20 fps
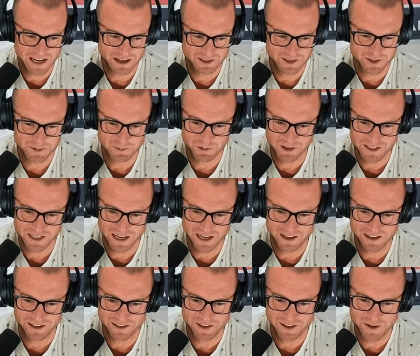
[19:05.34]
this works
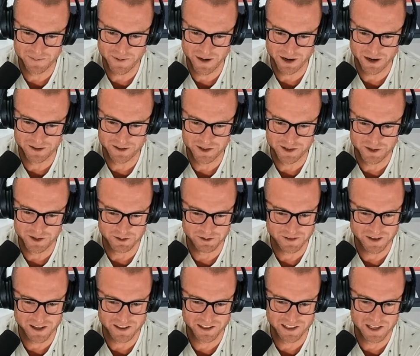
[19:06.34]
out and compare the two.
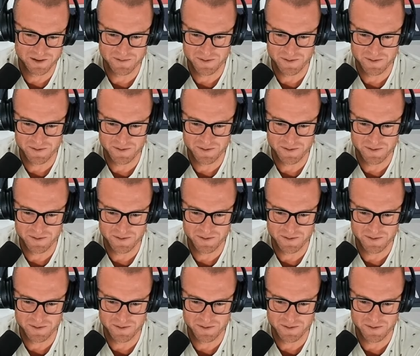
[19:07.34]
I think that'd be